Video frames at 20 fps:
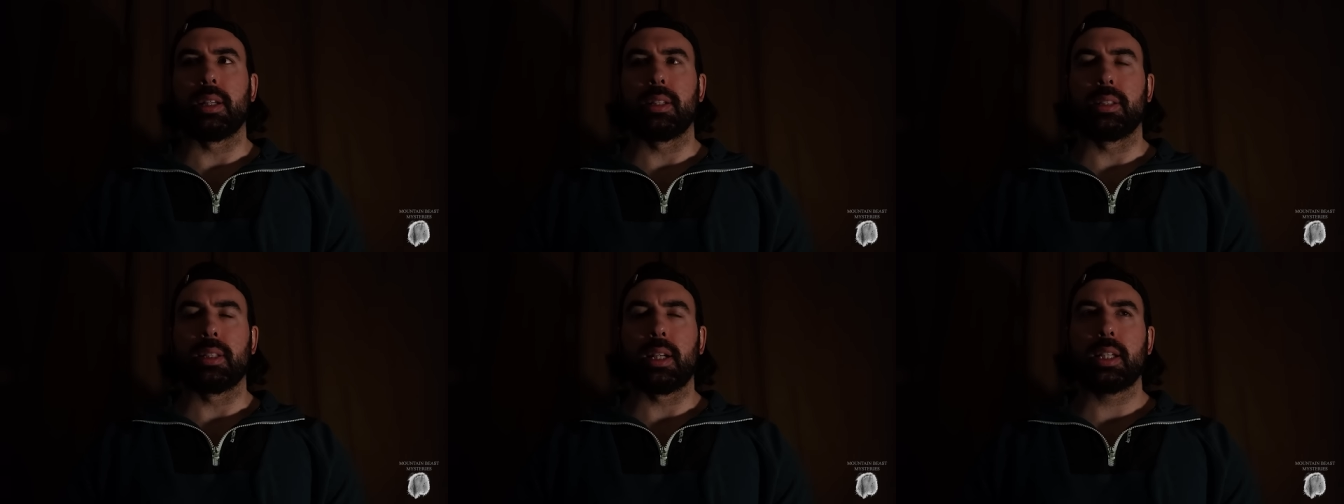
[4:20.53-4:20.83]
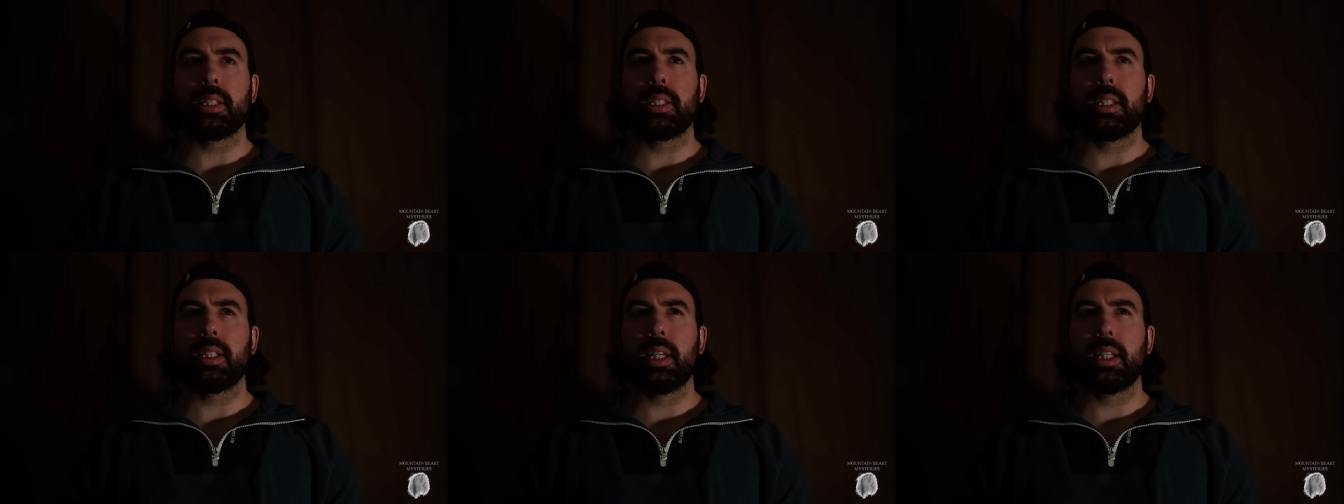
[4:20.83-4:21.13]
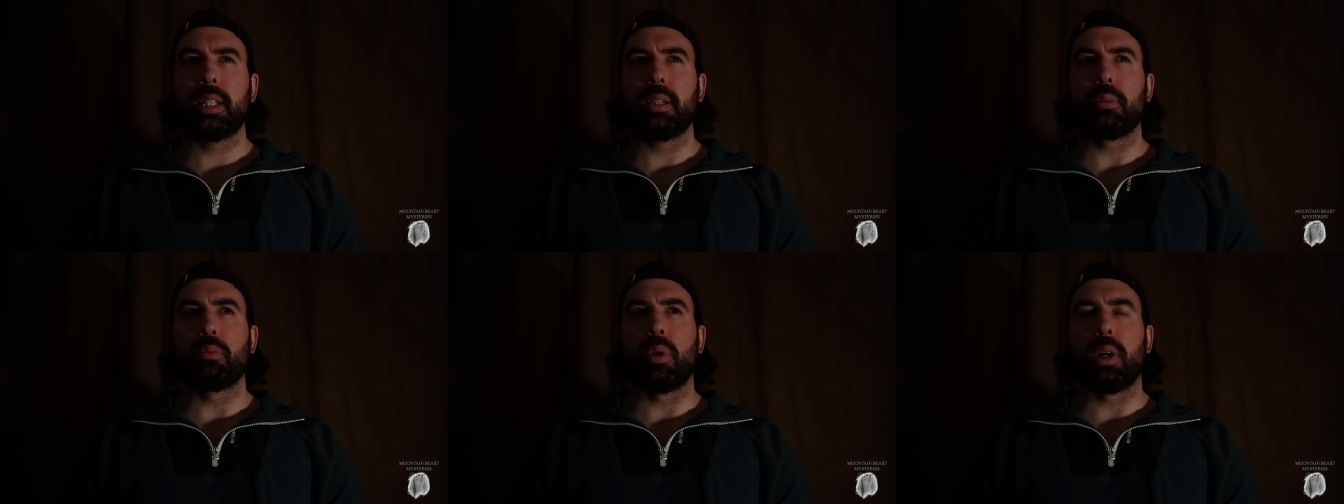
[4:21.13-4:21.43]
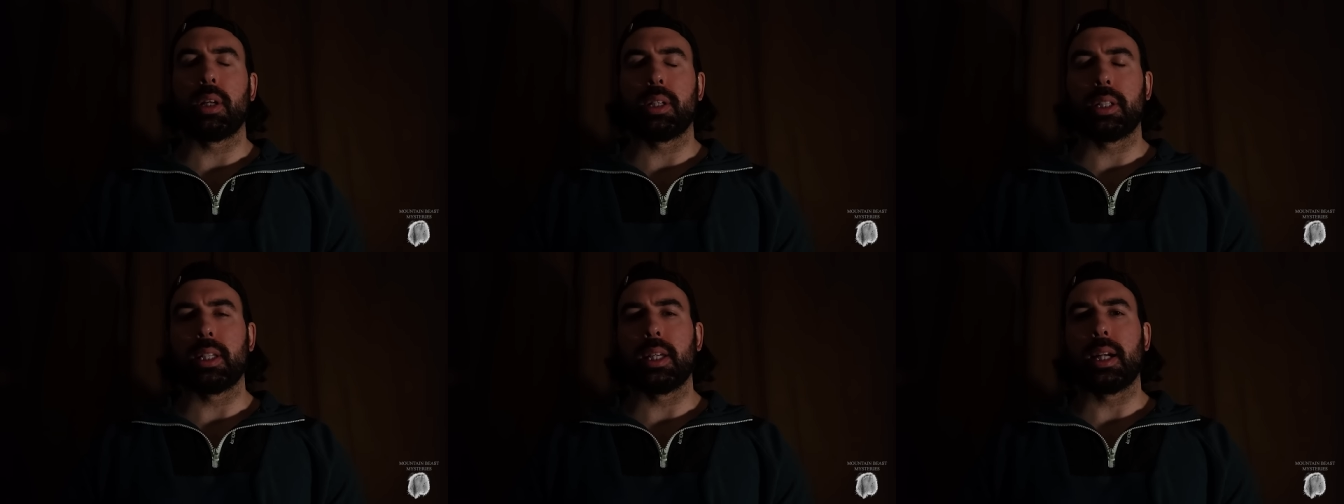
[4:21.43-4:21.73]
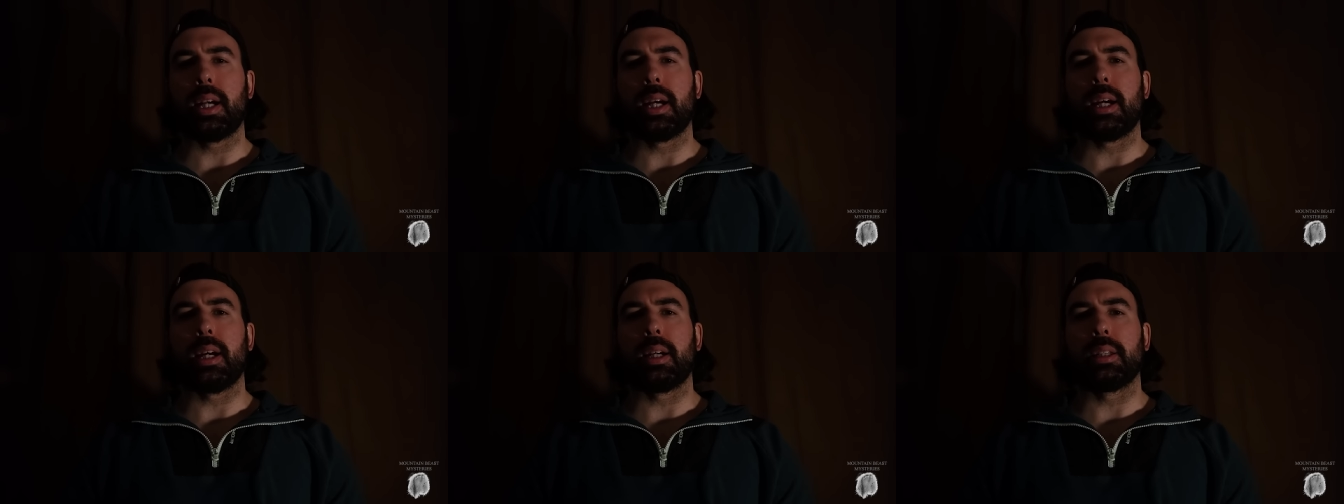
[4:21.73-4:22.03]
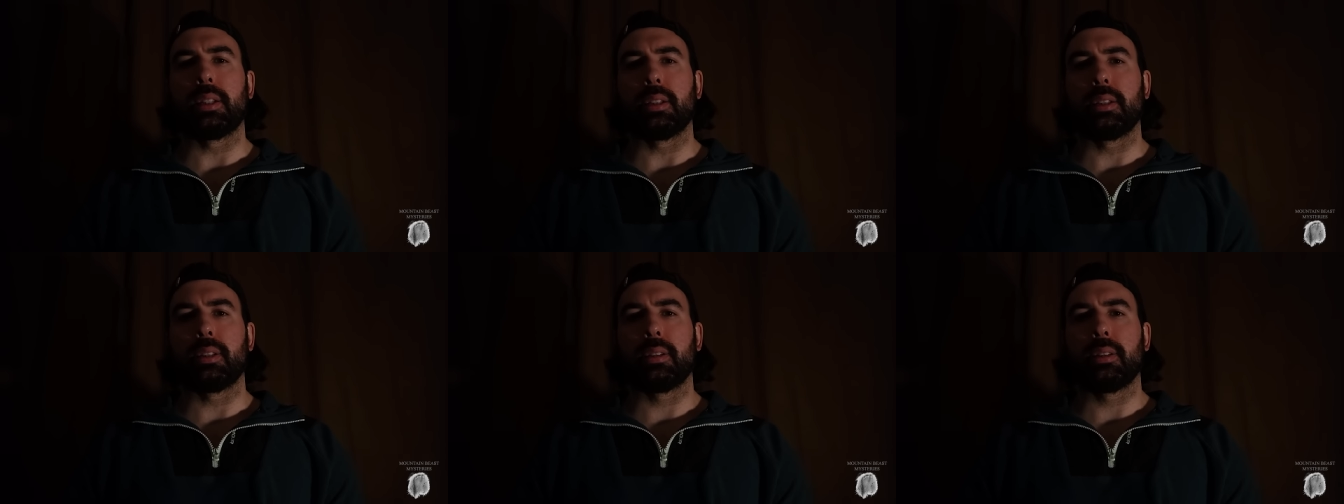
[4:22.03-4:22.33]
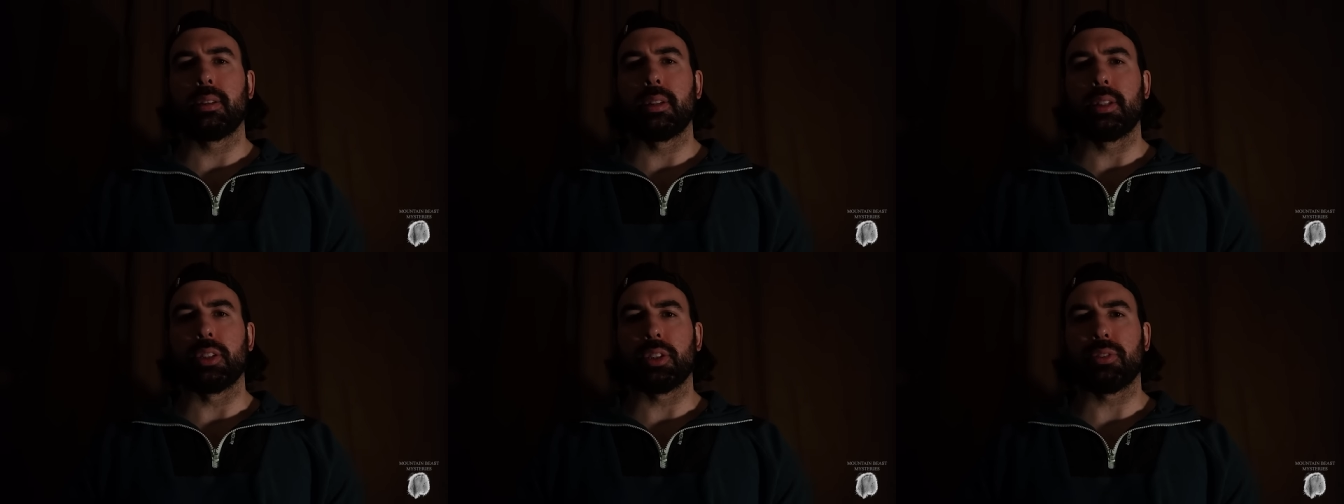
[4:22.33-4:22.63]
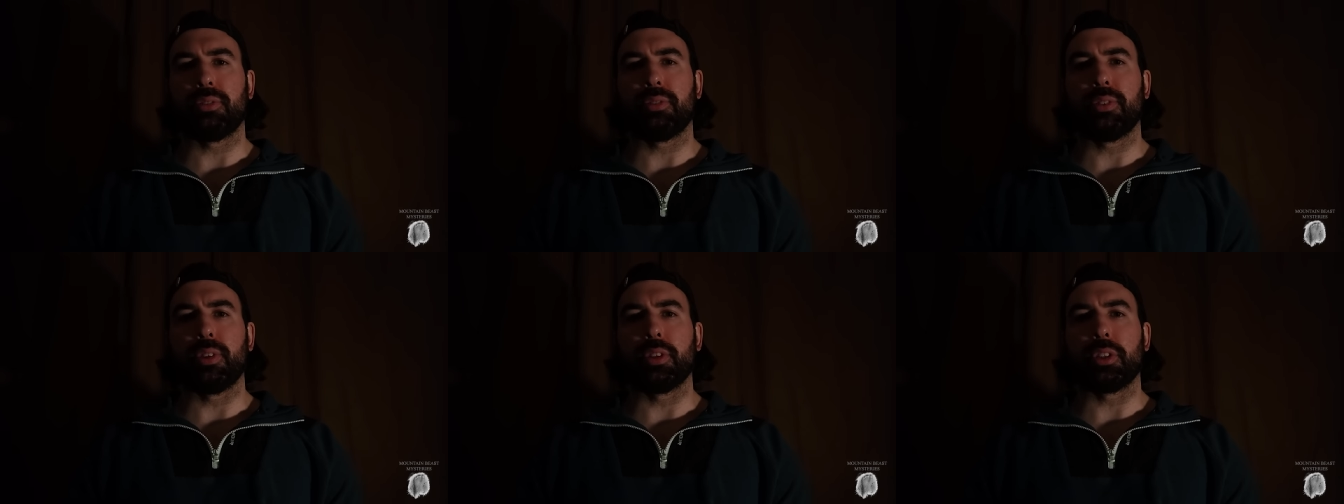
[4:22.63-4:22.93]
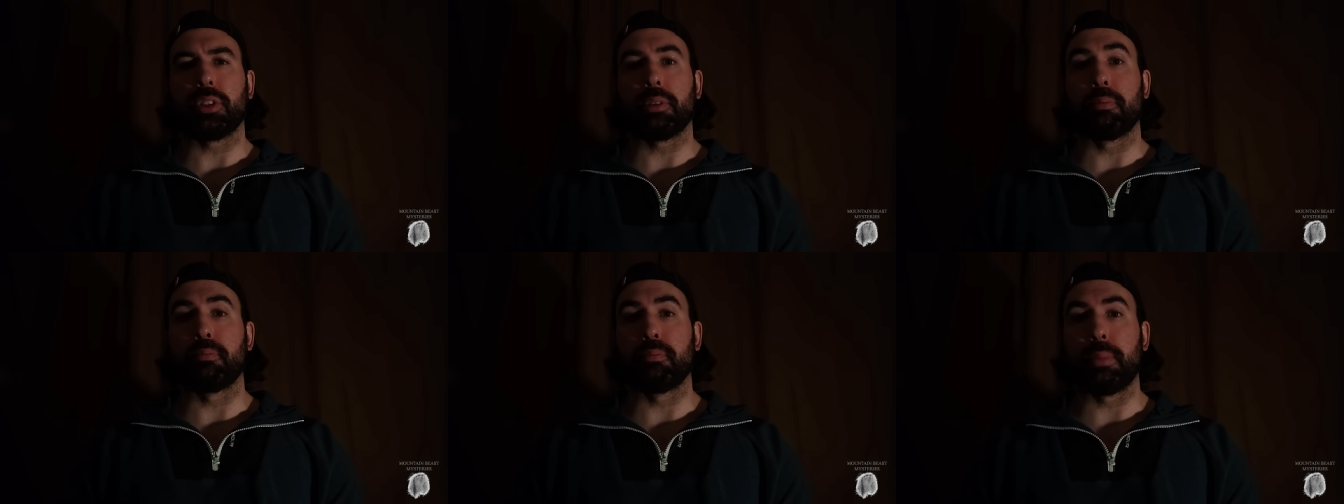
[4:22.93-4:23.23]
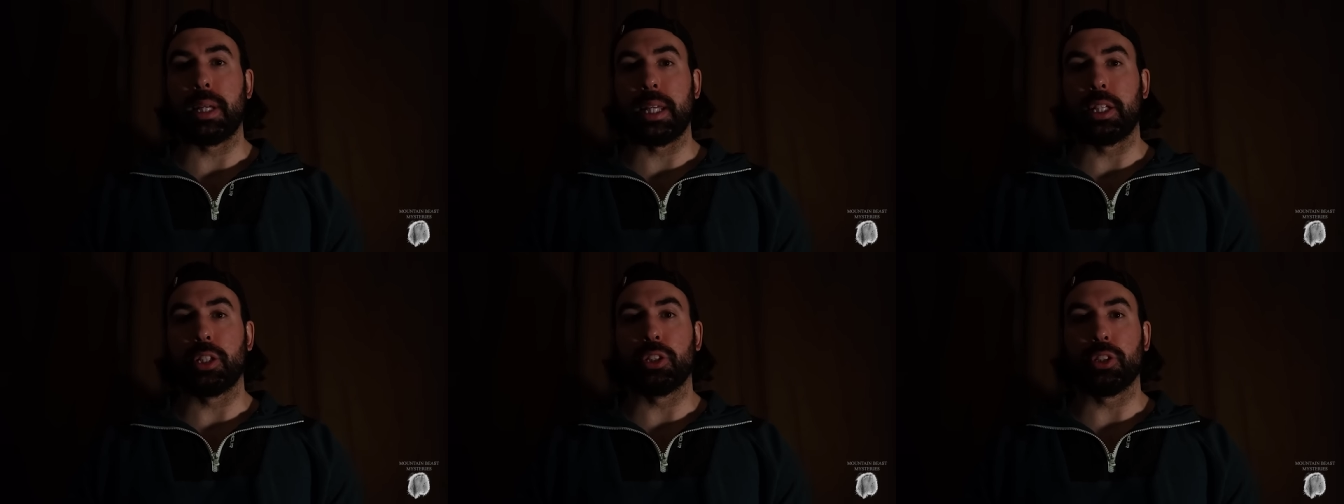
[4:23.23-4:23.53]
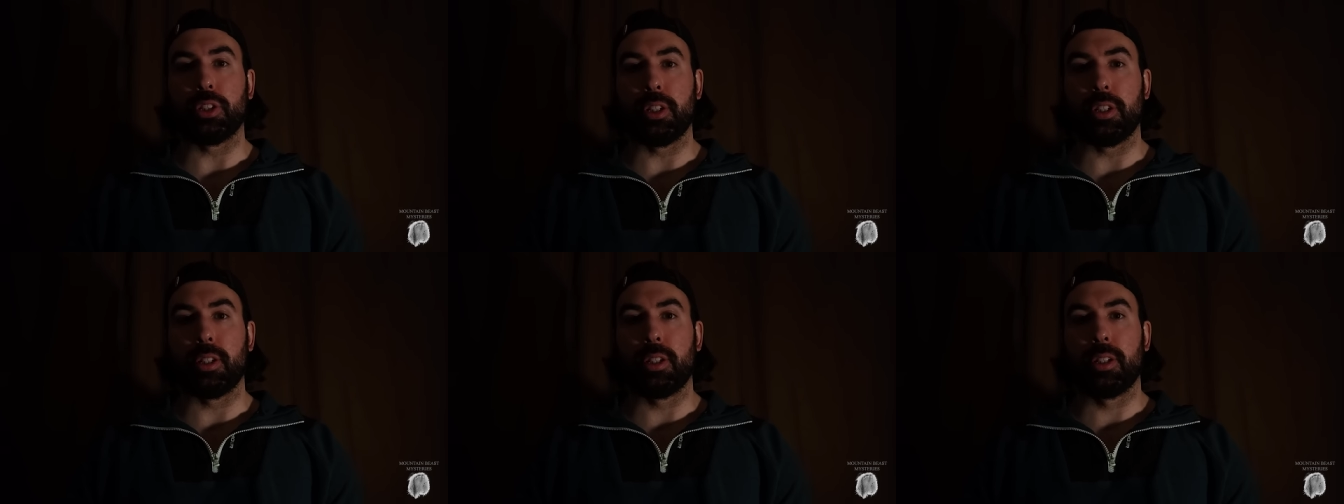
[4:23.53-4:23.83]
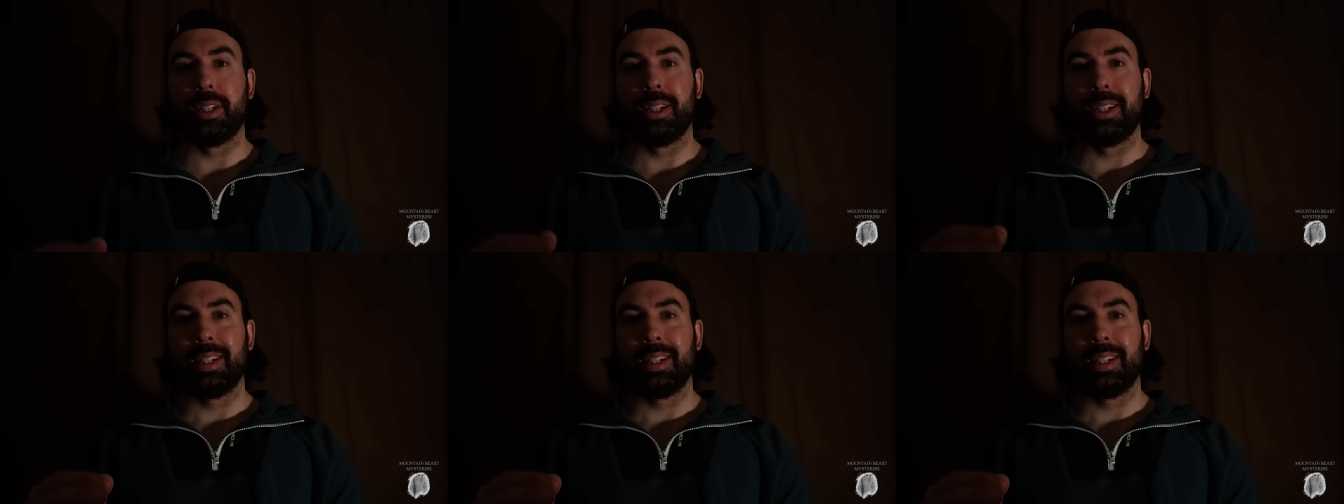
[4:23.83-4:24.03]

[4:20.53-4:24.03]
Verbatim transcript: in 1981, he had his first major